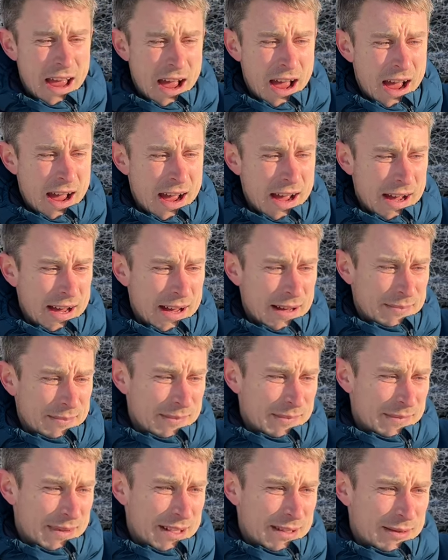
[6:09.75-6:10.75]

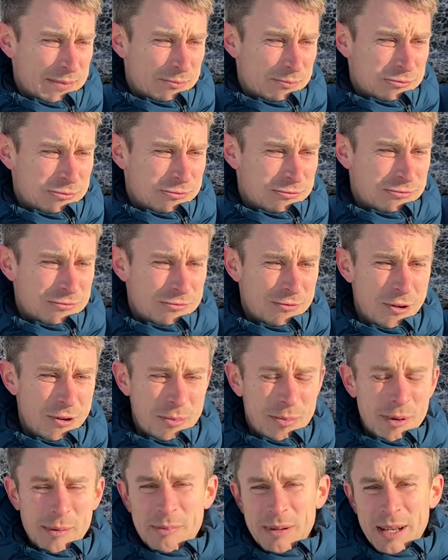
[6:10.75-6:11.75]
It's
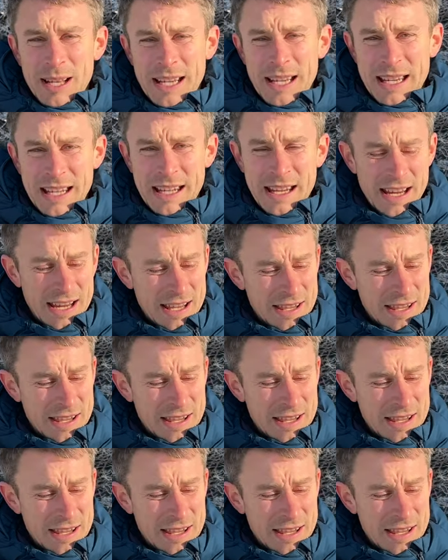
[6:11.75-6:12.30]
probably